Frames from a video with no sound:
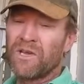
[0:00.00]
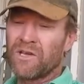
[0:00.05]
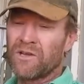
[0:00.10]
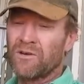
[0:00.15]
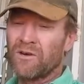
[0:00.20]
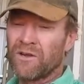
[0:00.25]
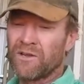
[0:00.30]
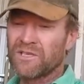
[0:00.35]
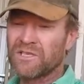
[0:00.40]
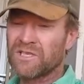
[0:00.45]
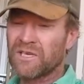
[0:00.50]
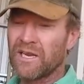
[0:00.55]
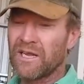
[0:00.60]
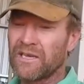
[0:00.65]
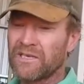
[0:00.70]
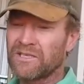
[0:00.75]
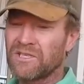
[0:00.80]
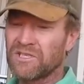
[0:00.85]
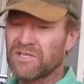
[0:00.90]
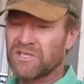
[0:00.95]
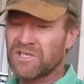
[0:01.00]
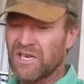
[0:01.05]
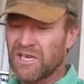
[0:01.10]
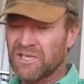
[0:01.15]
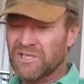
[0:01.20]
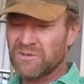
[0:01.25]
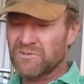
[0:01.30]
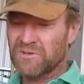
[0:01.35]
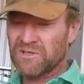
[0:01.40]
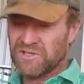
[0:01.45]
We can either select just
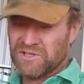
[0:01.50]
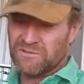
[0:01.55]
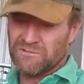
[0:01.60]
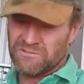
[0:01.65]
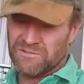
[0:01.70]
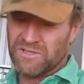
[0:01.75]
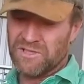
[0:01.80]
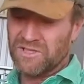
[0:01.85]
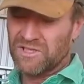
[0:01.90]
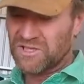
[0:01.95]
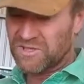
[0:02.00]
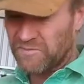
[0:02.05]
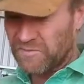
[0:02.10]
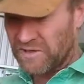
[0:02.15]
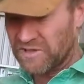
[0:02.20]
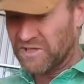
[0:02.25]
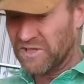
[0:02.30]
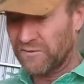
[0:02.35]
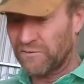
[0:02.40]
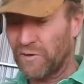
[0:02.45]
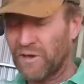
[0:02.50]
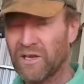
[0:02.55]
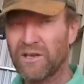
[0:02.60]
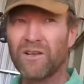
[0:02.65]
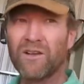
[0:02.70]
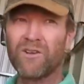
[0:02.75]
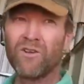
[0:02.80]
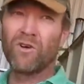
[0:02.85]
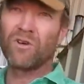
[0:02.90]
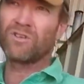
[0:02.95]
those specific